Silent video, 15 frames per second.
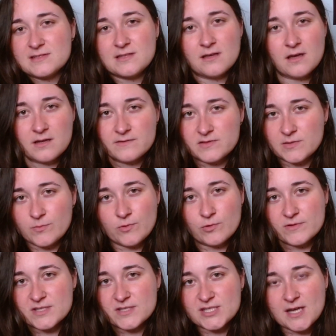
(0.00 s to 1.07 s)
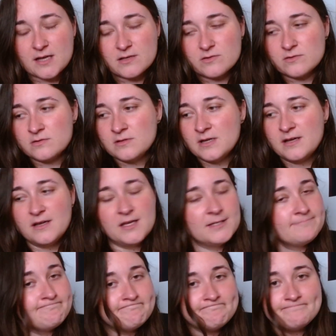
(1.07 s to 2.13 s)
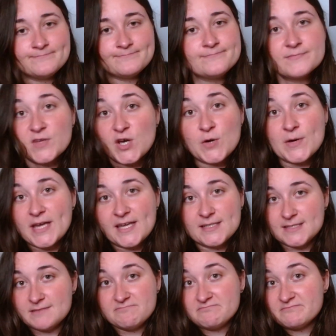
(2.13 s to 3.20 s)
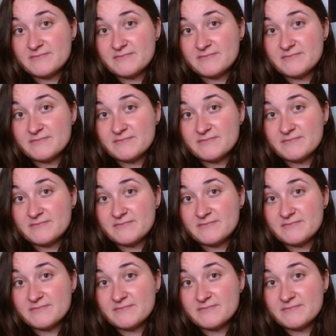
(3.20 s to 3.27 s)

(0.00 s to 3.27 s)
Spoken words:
to kind of support the channel, go ahead.